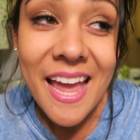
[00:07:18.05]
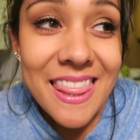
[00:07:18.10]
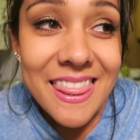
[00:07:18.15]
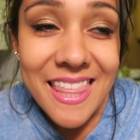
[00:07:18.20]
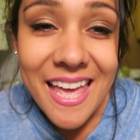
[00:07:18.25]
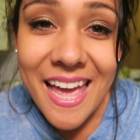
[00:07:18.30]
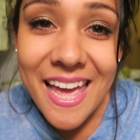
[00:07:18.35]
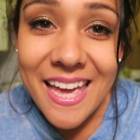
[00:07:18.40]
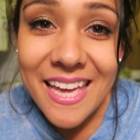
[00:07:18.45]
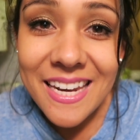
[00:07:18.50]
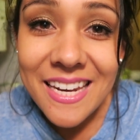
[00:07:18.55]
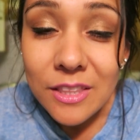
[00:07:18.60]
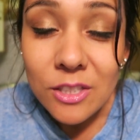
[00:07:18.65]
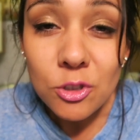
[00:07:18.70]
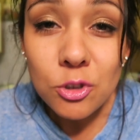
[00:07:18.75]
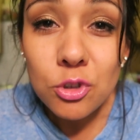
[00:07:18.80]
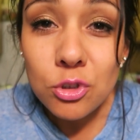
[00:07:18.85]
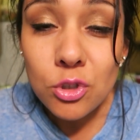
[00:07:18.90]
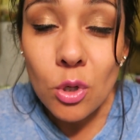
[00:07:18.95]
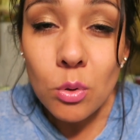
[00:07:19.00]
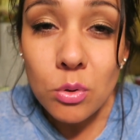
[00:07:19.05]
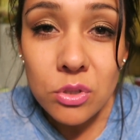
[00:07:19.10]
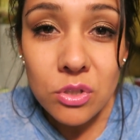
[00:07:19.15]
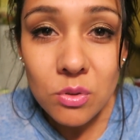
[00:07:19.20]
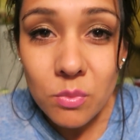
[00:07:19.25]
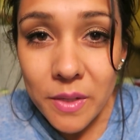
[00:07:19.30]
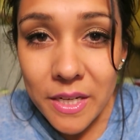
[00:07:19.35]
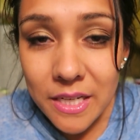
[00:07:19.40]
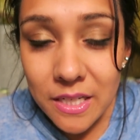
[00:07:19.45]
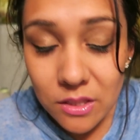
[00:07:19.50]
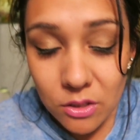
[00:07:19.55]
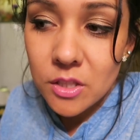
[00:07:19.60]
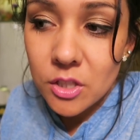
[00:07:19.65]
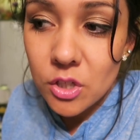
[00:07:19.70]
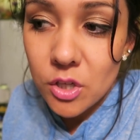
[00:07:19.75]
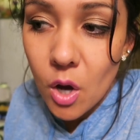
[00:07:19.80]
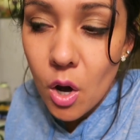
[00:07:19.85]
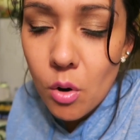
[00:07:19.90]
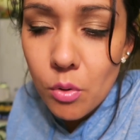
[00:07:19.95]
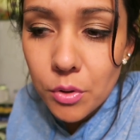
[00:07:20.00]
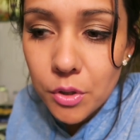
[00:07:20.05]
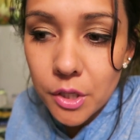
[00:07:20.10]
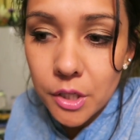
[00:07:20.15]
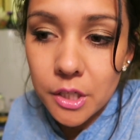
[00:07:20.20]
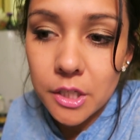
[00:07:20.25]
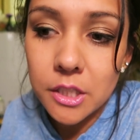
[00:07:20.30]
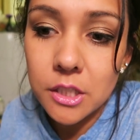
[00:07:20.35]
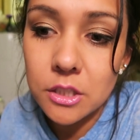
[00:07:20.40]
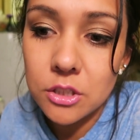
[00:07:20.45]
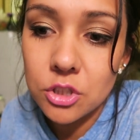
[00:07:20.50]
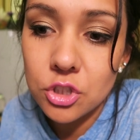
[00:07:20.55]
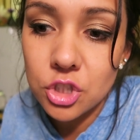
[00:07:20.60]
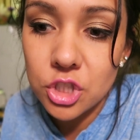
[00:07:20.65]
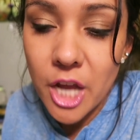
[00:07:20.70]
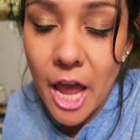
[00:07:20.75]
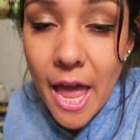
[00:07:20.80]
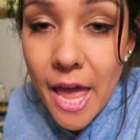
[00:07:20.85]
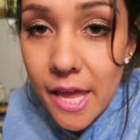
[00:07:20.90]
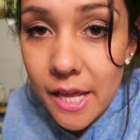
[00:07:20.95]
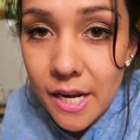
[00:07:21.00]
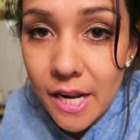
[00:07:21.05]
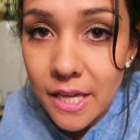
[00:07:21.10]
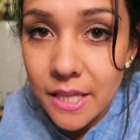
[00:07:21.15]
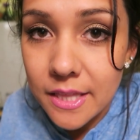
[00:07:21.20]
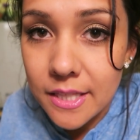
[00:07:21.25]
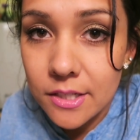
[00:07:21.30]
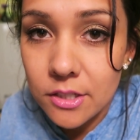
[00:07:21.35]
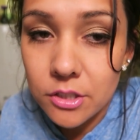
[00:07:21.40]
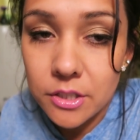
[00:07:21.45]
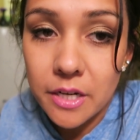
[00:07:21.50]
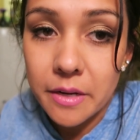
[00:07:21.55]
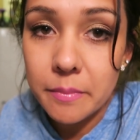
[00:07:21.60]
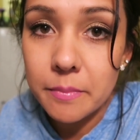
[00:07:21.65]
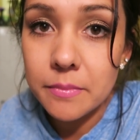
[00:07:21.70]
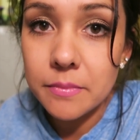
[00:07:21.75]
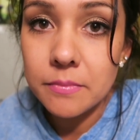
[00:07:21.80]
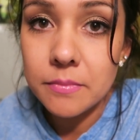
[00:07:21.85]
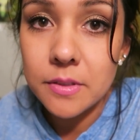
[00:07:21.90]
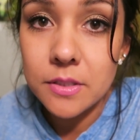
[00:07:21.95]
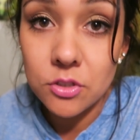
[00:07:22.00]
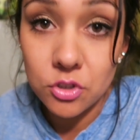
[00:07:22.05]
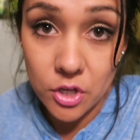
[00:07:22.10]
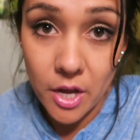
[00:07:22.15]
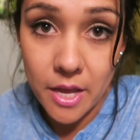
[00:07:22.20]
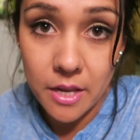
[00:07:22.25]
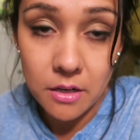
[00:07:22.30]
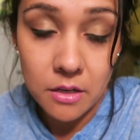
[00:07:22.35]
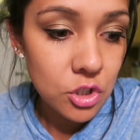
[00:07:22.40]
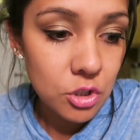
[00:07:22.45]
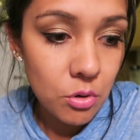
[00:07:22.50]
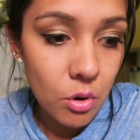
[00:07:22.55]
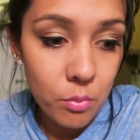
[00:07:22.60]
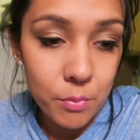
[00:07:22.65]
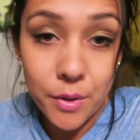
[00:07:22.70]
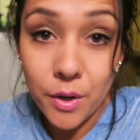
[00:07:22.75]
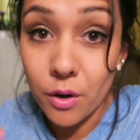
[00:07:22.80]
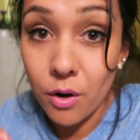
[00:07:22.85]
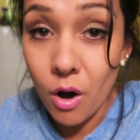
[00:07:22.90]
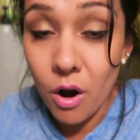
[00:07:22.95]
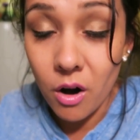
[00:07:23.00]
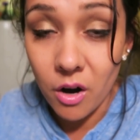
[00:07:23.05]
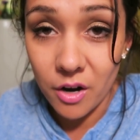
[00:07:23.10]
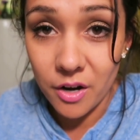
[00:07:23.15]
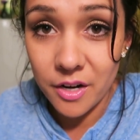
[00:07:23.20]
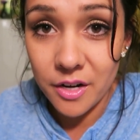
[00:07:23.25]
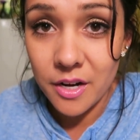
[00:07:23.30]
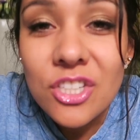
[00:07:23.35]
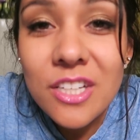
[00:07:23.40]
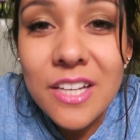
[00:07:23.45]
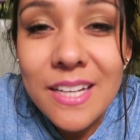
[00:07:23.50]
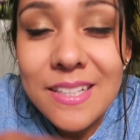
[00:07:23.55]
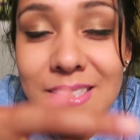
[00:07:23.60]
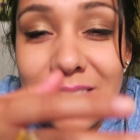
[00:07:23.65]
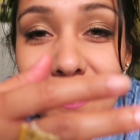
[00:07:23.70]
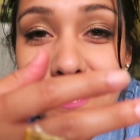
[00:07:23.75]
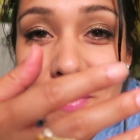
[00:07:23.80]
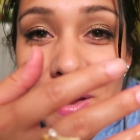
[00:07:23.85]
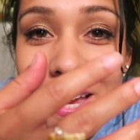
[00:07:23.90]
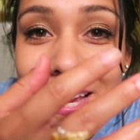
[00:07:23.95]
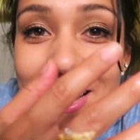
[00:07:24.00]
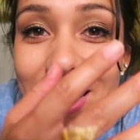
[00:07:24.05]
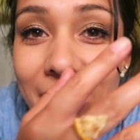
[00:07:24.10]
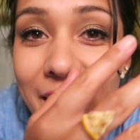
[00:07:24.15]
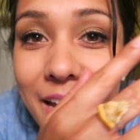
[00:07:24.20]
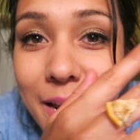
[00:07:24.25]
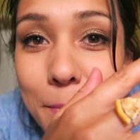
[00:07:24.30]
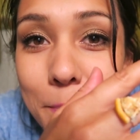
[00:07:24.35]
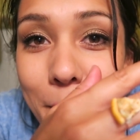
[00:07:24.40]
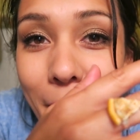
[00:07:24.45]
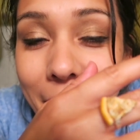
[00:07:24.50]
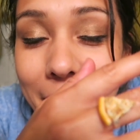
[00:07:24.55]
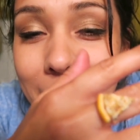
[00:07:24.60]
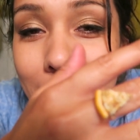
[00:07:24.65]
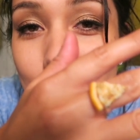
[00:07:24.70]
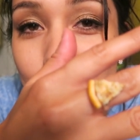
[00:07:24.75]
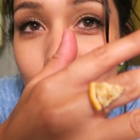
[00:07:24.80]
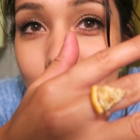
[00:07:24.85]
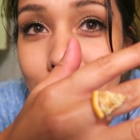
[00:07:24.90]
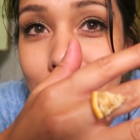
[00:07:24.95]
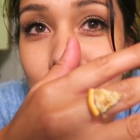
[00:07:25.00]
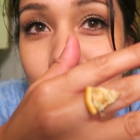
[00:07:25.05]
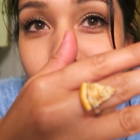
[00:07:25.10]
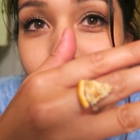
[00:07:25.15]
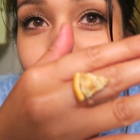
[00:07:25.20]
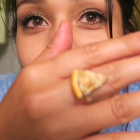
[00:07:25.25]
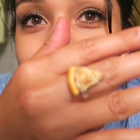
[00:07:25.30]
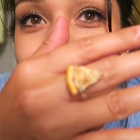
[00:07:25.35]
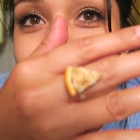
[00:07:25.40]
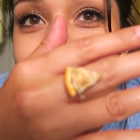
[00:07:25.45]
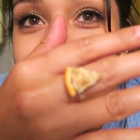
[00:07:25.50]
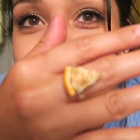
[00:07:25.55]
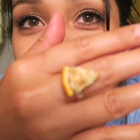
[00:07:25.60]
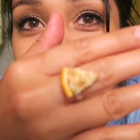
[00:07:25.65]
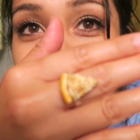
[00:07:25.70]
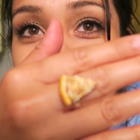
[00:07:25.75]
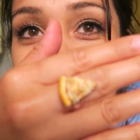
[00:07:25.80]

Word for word: And then they're so sweet. The owner, Jen, I think her name is Jen. She wrote me a card. She custom made a pineapple mushroom pizza